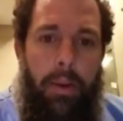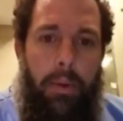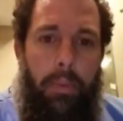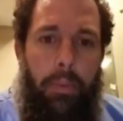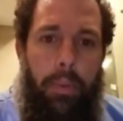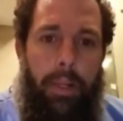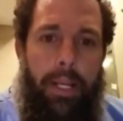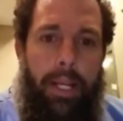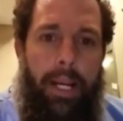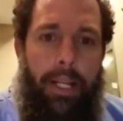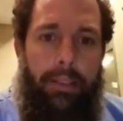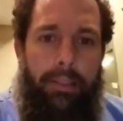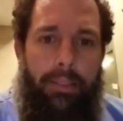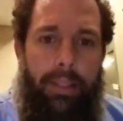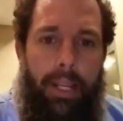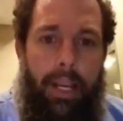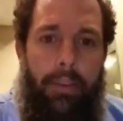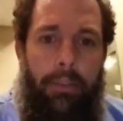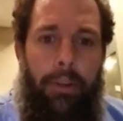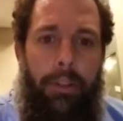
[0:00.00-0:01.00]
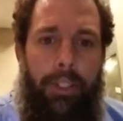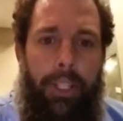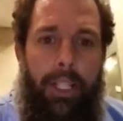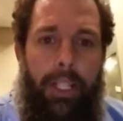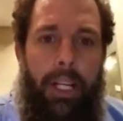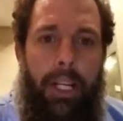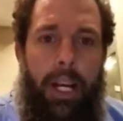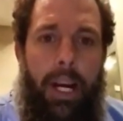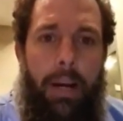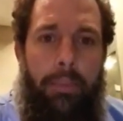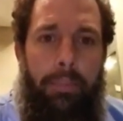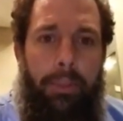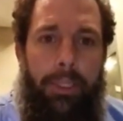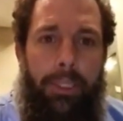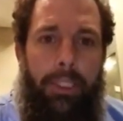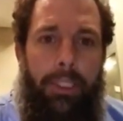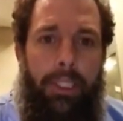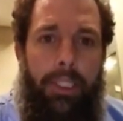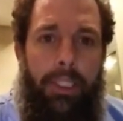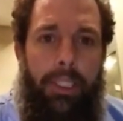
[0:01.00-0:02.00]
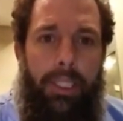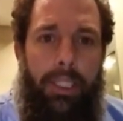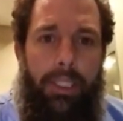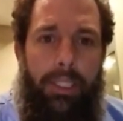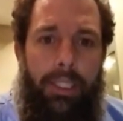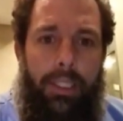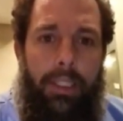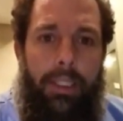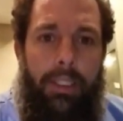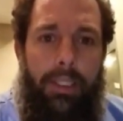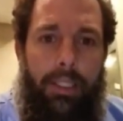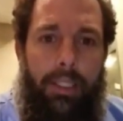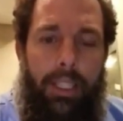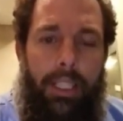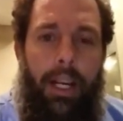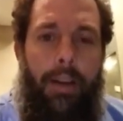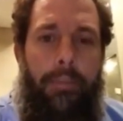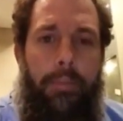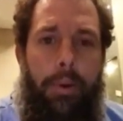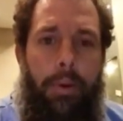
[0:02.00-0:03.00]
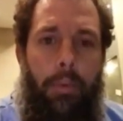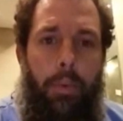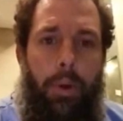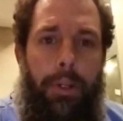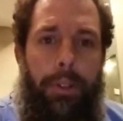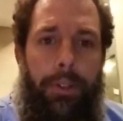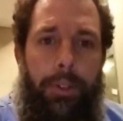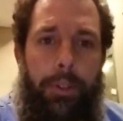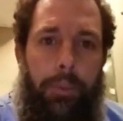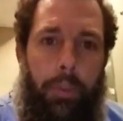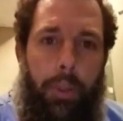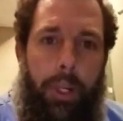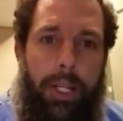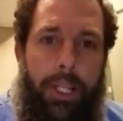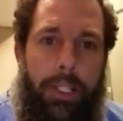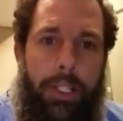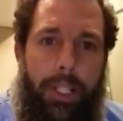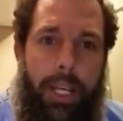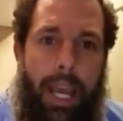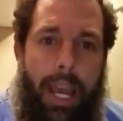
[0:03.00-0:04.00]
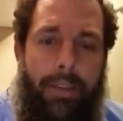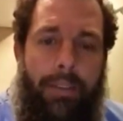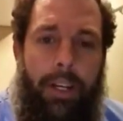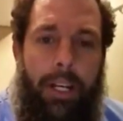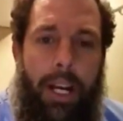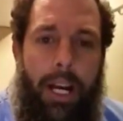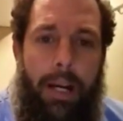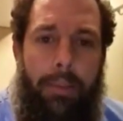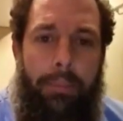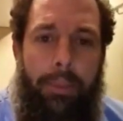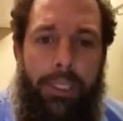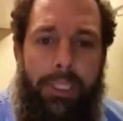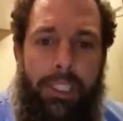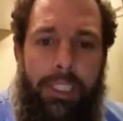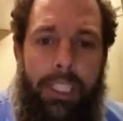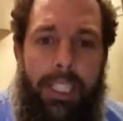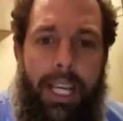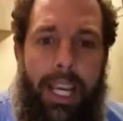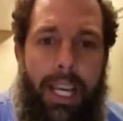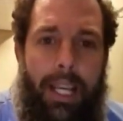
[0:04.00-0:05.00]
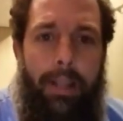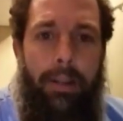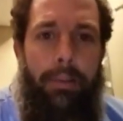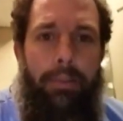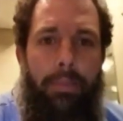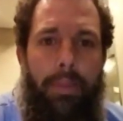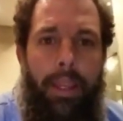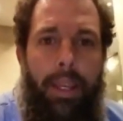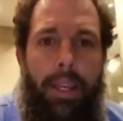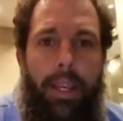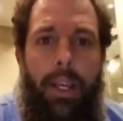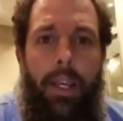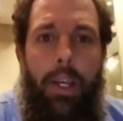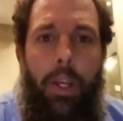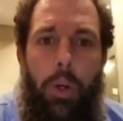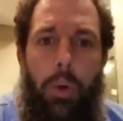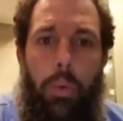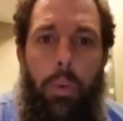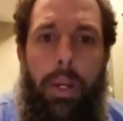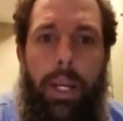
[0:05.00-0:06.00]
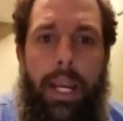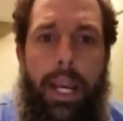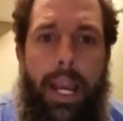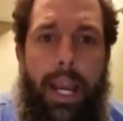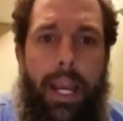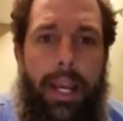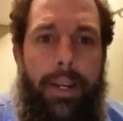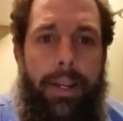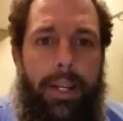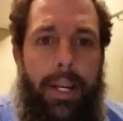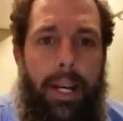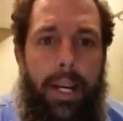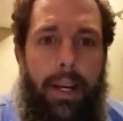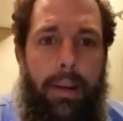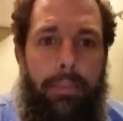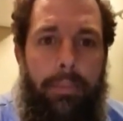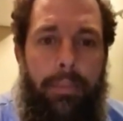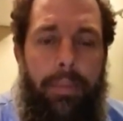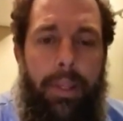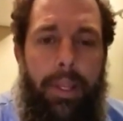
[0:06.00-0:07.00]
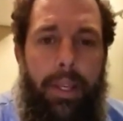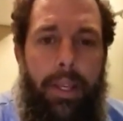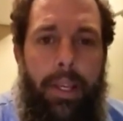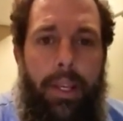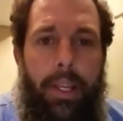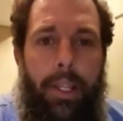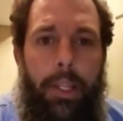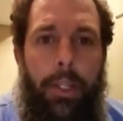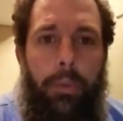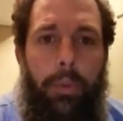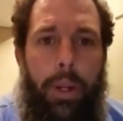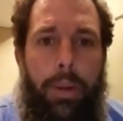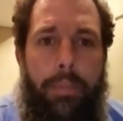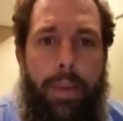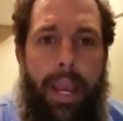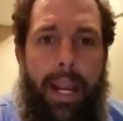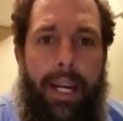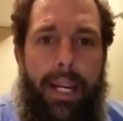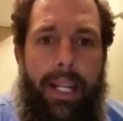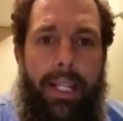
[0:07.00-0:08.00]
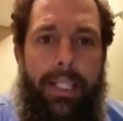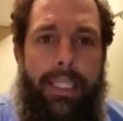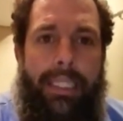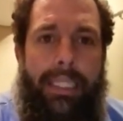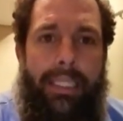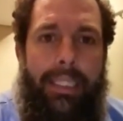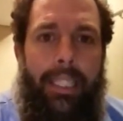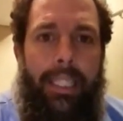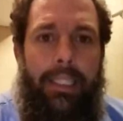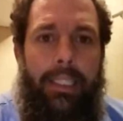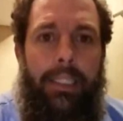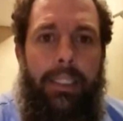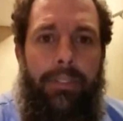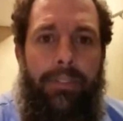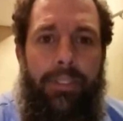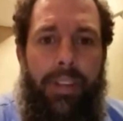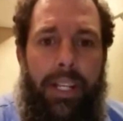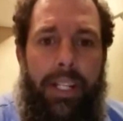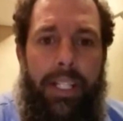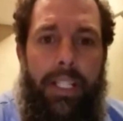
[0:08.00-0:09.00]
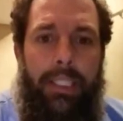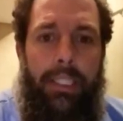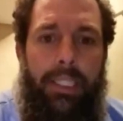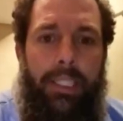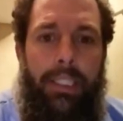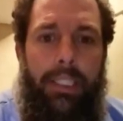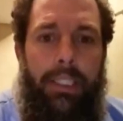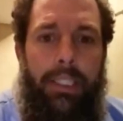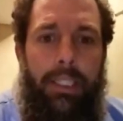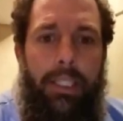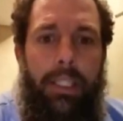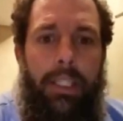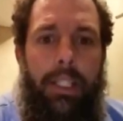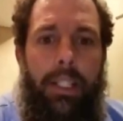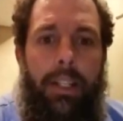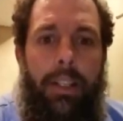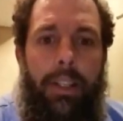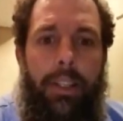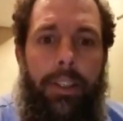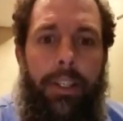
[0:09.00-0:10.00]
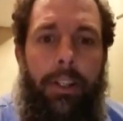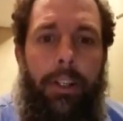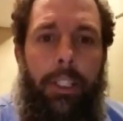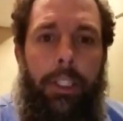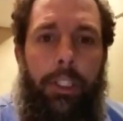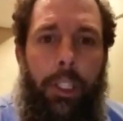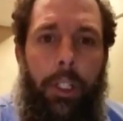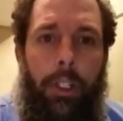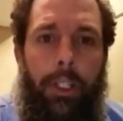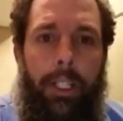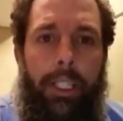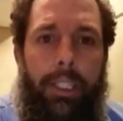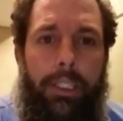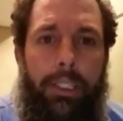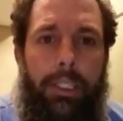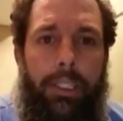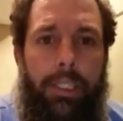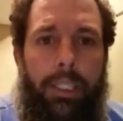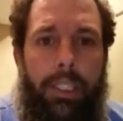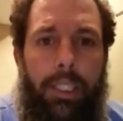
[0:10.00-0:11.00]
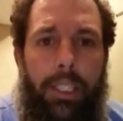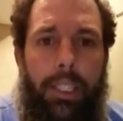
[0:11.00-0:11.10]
We got everything accomplished that the government wanted to have accomplished today. We had the remaining six defendants and their attorneys.